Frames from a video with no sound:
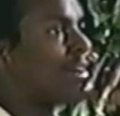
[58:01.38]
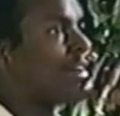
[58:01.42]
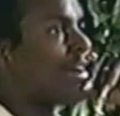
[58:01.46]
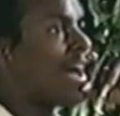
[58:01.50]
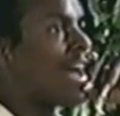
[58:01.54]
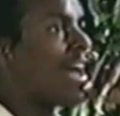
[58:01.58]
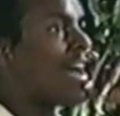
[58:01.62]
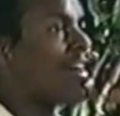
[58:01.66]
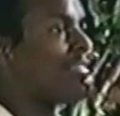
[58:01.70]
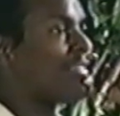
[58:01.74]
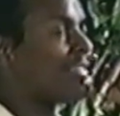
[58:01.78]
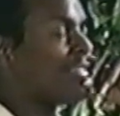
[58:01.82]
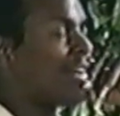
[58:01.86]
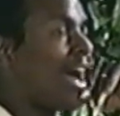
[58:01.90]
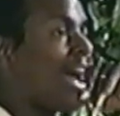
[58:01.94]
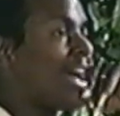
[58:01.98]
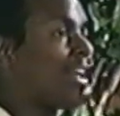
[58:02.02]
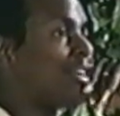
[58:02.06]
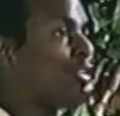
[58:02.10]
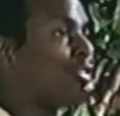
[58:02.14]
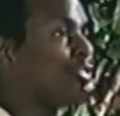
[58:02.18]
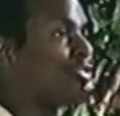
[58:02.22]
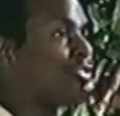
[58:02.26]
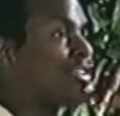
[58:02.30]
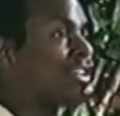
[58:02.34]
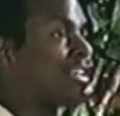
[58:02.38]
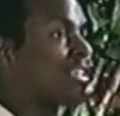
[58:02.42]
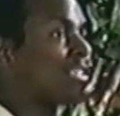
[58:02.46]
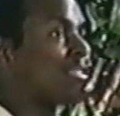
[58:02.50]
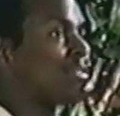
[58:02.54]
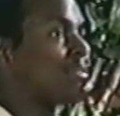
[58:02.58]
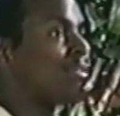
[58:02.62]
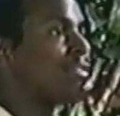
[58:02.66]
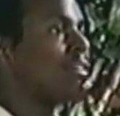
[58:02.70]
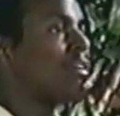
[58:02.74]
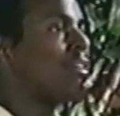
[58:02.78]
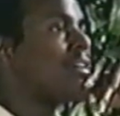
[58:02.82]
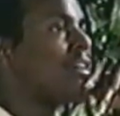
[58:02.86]
I have I don't drink. It's
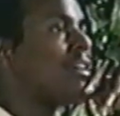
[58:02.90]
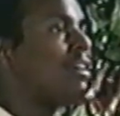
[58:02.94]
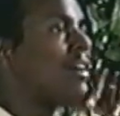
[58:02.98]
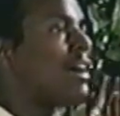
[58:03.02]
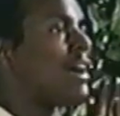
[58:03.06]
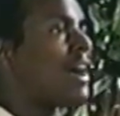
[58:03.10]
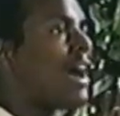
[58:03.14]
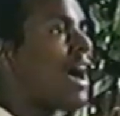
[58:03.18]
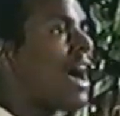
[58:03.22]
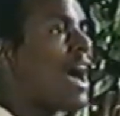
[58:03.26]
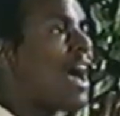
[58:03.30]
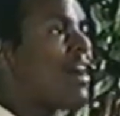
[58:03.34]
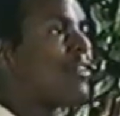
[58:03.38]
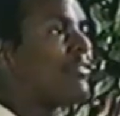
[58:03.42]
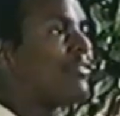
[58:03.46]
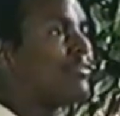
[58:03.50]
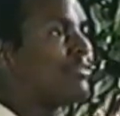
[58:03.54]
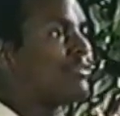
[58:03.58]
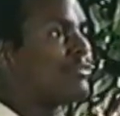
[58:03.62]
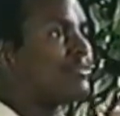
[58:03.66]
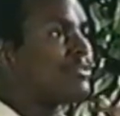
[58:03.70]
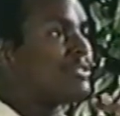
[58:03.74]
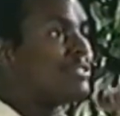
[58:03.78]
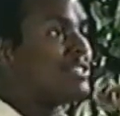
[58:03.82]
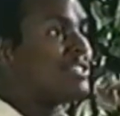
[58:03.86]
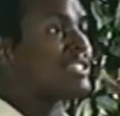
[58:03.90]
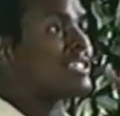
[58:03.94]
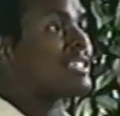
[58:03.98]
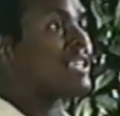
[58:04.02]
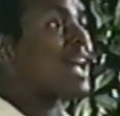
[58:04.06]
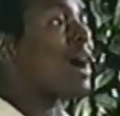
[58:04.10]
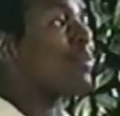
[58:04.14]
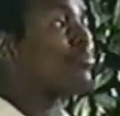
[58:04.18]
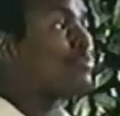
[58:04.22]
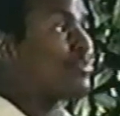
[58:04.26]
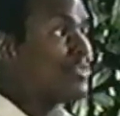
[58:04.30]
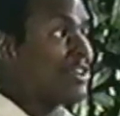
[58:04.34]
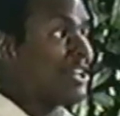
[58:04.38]
I've he
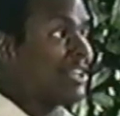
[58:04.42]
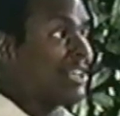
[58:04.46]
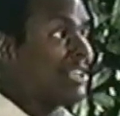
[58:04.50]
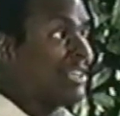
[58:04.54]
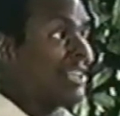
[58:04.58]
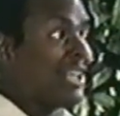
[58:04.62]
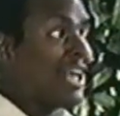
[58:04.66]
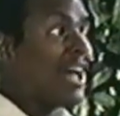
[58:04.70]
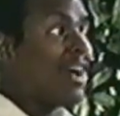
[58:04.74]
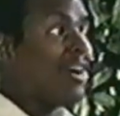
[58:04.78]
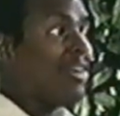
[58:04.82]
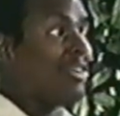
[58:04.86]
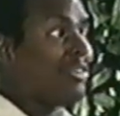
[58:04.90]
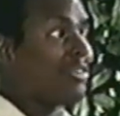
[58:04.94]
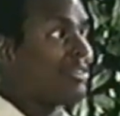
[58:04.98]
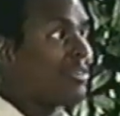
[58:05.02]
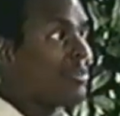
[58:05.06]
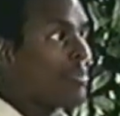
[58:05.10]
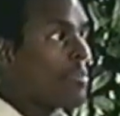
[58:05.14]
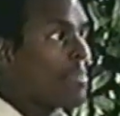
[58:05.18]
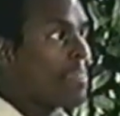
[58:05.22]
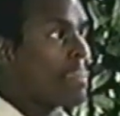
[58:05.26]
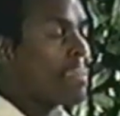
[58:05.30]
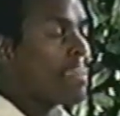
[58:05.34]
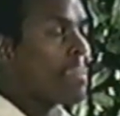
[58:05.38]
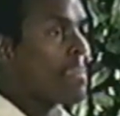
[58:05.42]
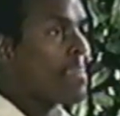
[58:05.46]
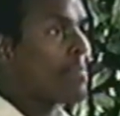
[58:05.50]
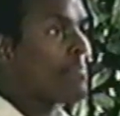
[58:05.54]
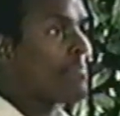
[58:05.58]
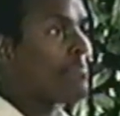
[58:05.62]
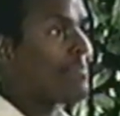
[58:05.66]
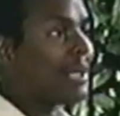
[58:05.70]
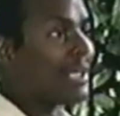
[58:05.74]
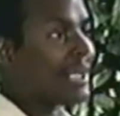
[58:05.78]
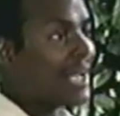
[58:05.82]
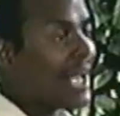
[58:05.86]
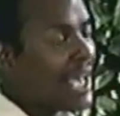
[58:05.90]
stopped drinking now, mm -hmm.
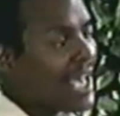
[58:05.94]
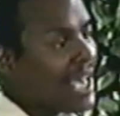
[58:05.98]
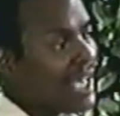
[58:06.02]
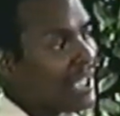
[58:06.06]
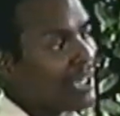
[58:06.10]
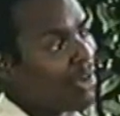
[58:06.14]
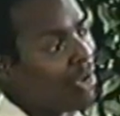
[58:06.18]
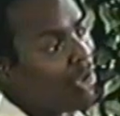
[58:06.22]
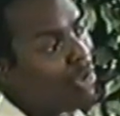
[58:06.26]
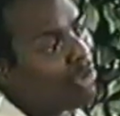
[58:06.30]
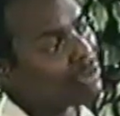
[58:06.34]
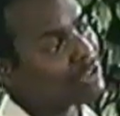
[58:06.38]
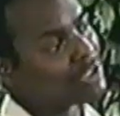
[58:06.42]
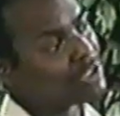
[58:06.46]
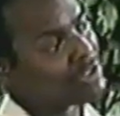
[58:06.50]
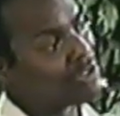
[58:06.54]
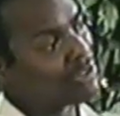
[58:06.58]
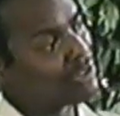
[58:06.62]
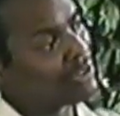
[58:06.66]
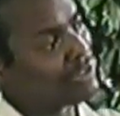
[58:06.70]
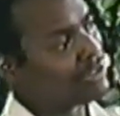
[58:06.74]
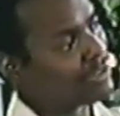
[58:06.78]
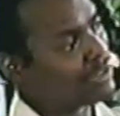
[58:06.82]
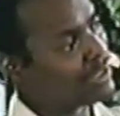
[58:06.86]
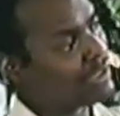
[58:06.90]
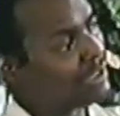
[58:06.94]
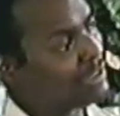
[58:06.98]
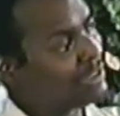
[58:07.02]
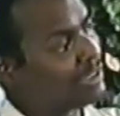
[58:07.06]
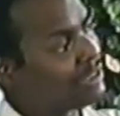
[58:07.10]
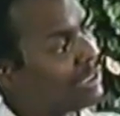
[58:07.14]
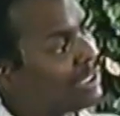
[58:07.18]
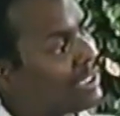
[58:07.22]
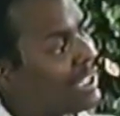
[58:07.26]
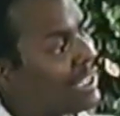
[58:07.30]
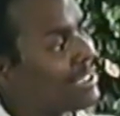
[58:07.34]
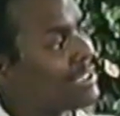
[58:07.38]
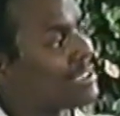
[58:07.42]
but I had altered a
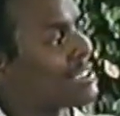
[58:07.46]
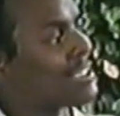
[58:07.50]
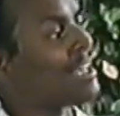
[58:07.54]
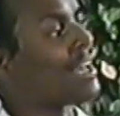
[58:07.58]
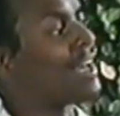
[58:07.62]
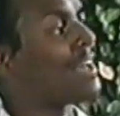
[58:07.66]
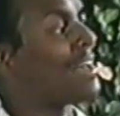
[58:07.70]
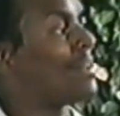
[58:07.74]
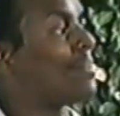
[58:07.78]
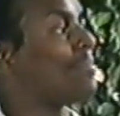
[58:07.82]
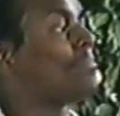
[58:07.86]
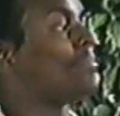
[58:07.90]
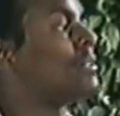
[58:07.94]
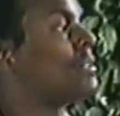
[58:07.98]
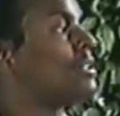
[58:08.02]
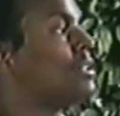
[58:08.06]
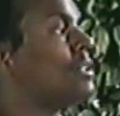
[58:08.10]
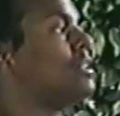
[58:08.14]
little at a time.